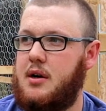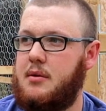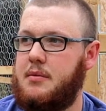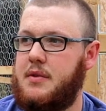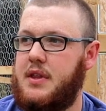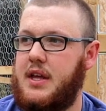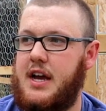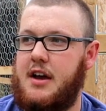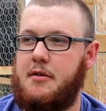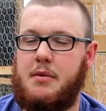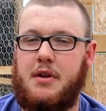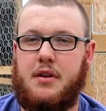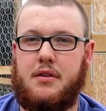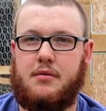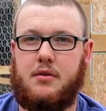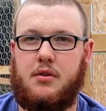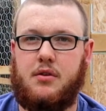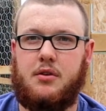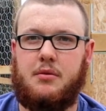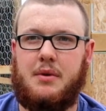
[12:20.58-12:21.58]
thing I've been
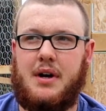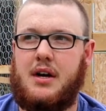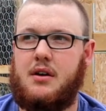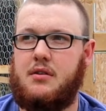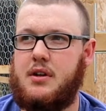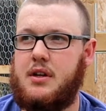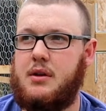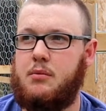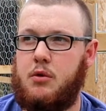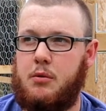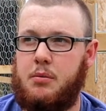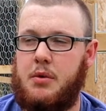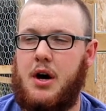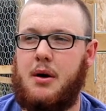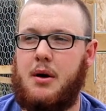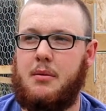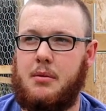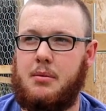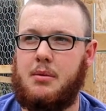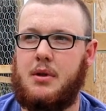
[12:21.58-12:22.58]
throwing around, and we're
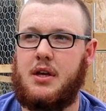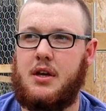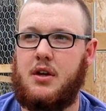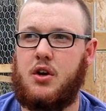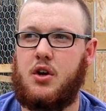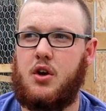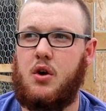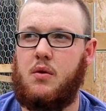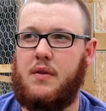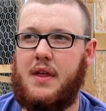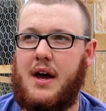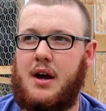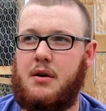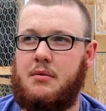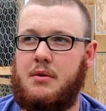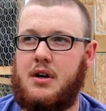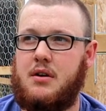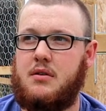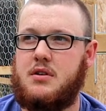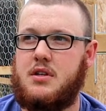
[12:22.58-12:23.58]
probably going to go that
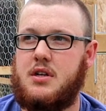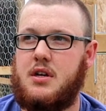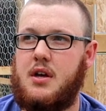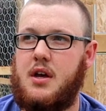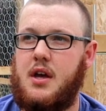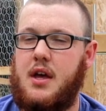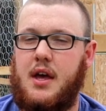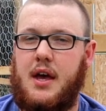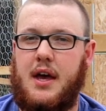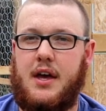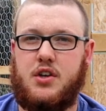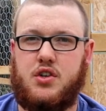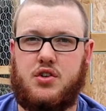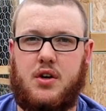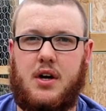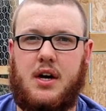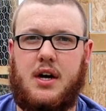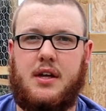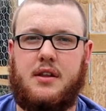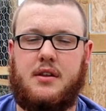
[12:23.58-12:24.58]
route and
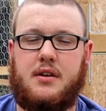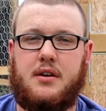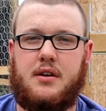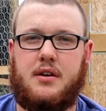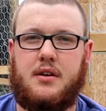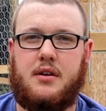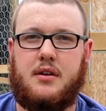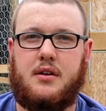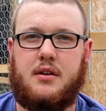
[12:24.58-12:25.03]
try the